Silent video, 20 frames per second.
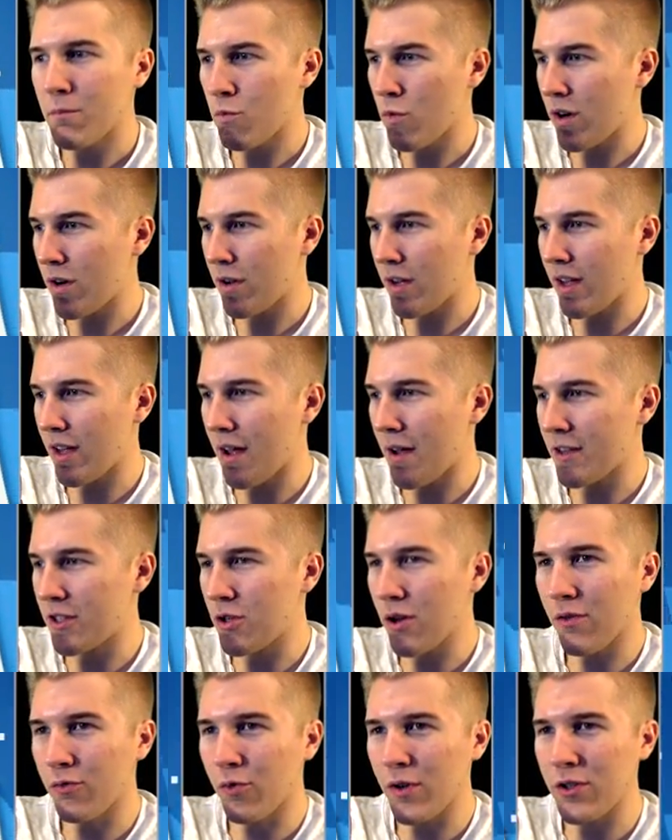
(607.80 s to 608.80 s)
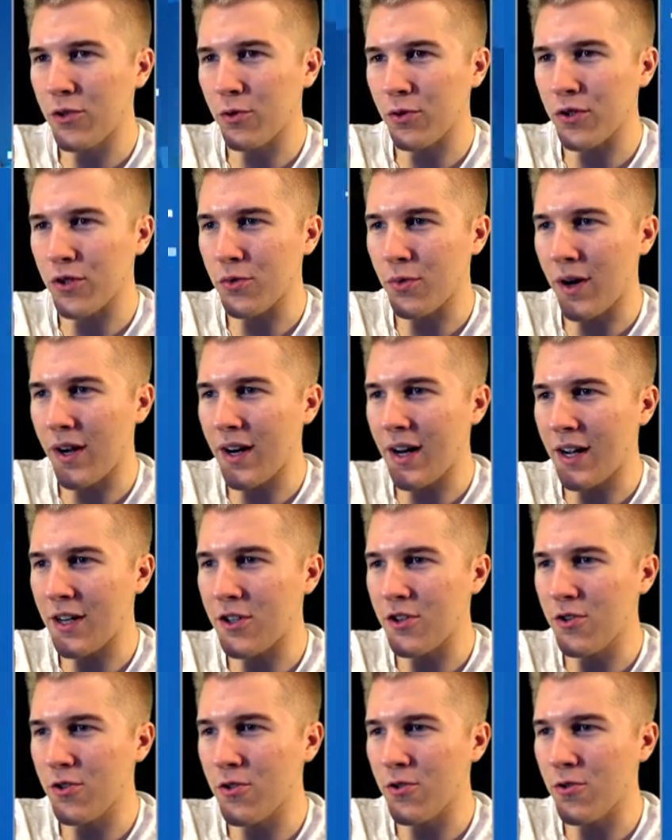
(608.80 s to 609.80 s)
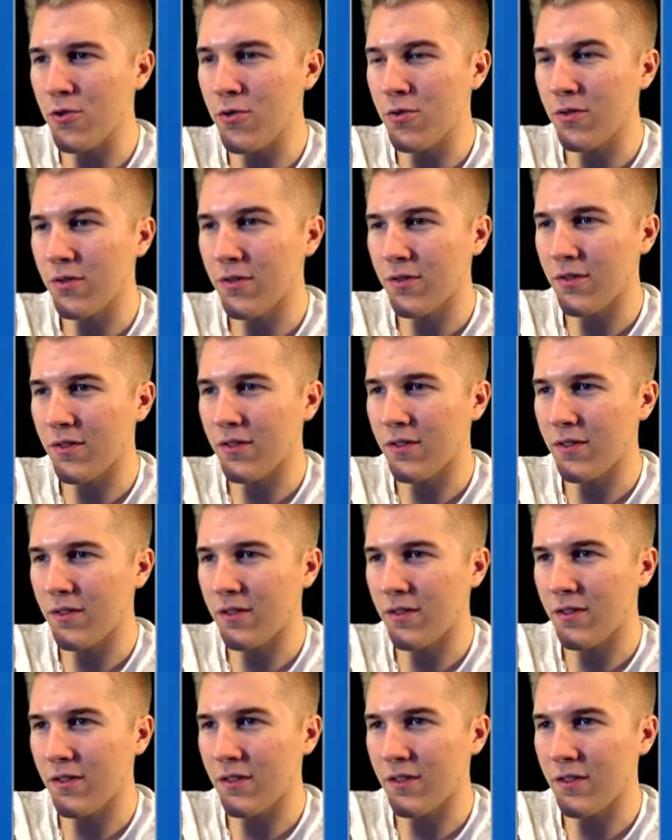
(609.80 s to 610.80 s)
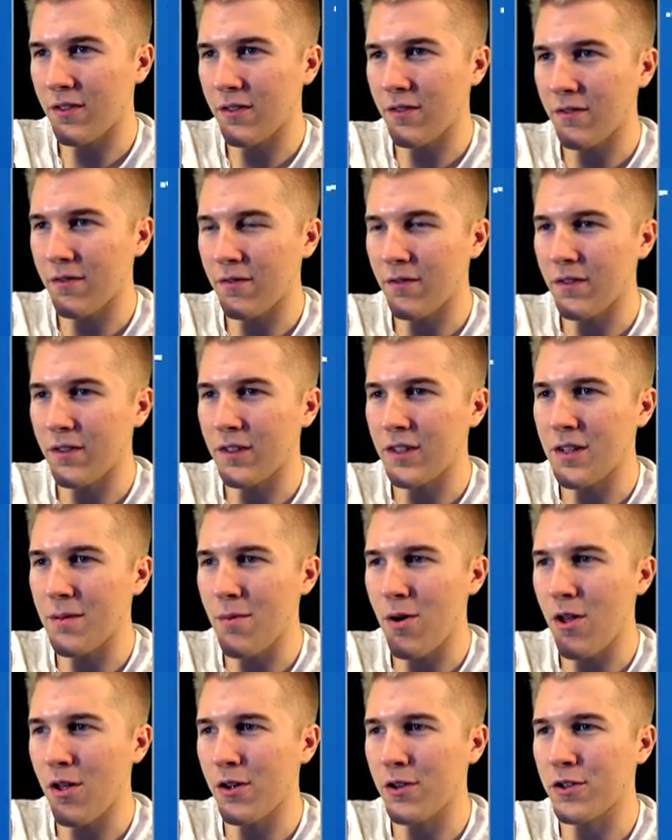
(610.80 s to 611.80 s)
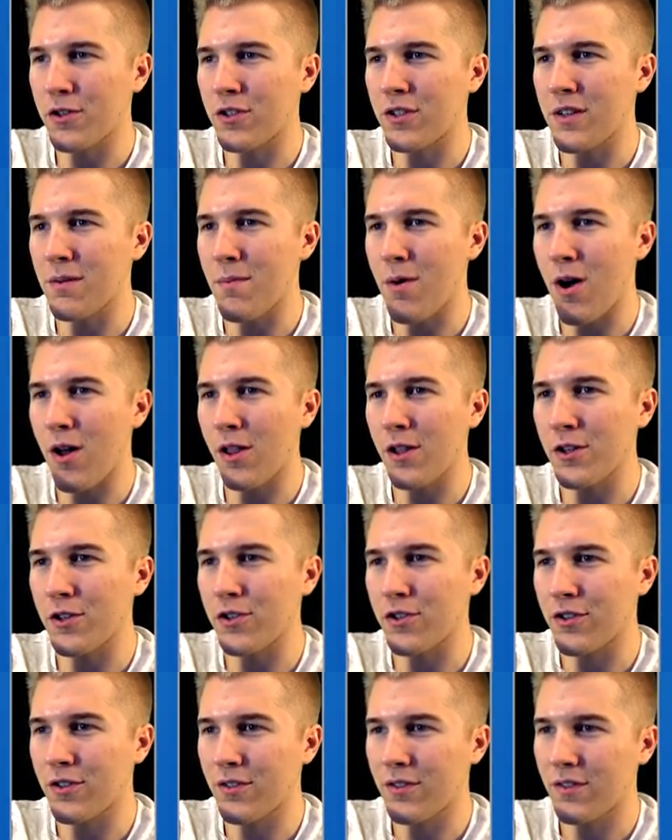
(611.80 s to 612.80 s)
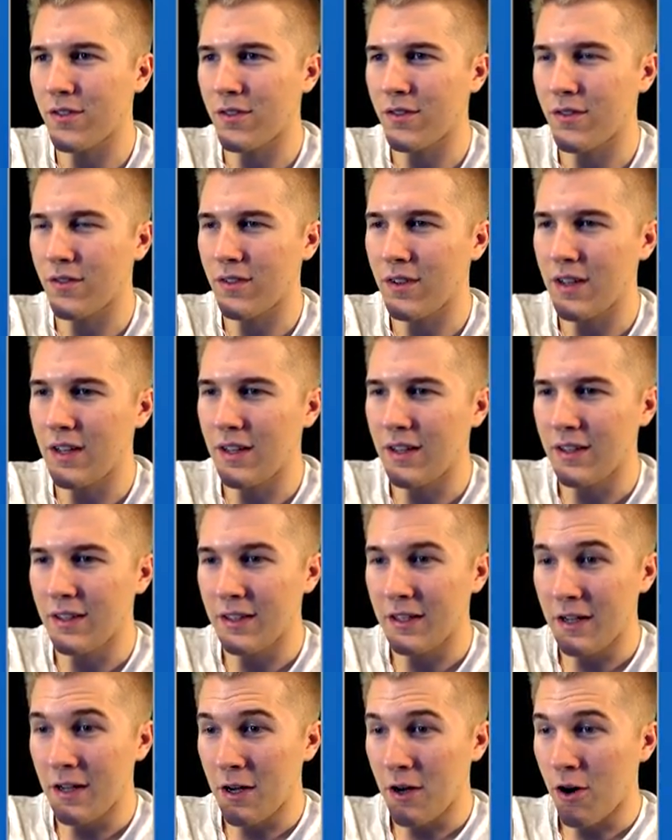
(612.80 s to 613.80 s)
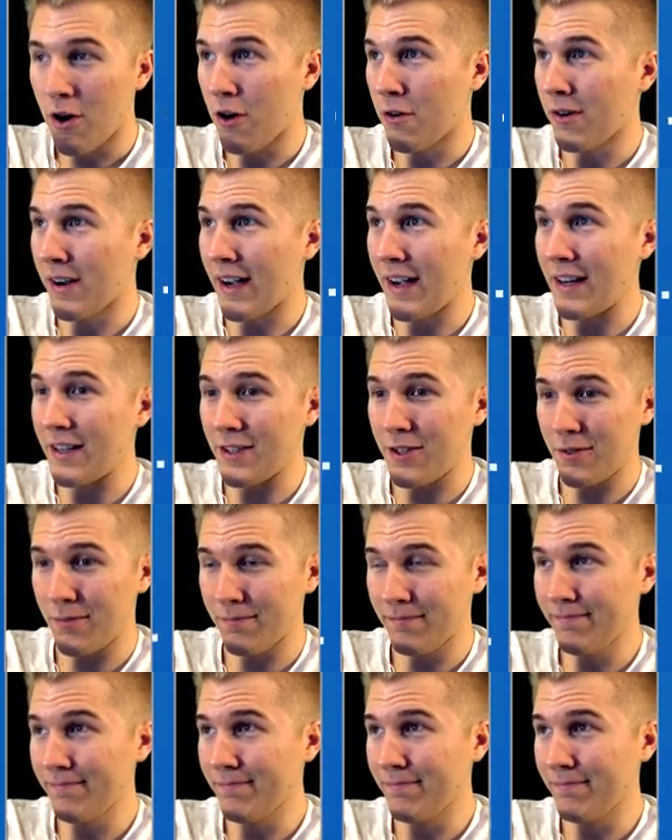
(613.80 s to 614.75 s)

What? Uh, I still have resources, right? I do. Demolish, demolish. All right.